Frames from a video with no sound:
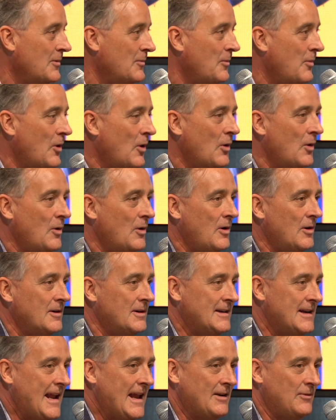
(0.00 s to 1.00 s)

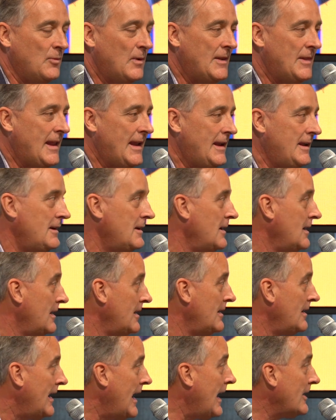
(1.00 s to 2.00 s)
borrower, and when they
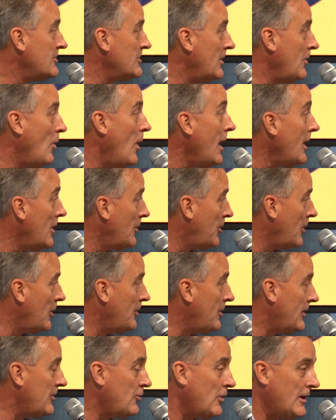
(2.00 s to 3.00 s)
actually want to
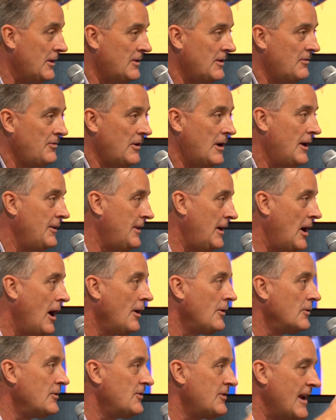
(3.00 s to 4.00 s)
perpetrate the fraud, the
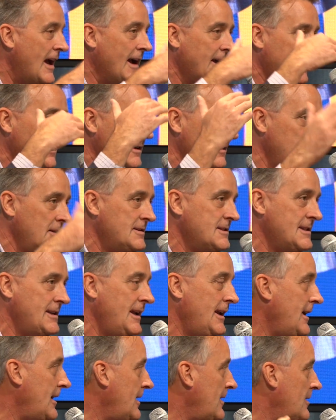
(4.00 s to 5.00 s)
auto stacking, you
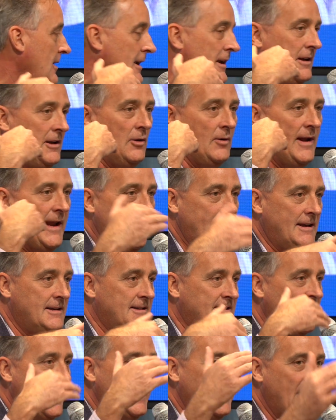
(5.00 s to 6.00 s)
see
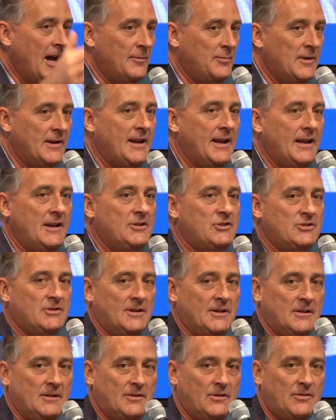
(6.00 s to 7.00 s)
8-10
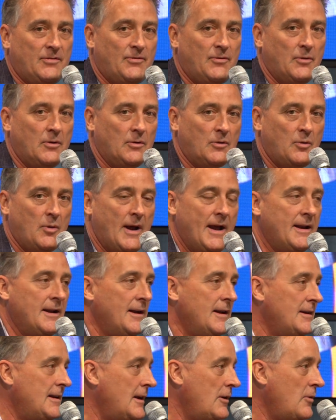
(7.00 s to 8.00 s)
applications for
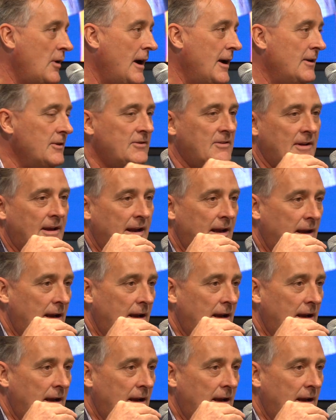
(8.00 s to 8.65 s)
credit across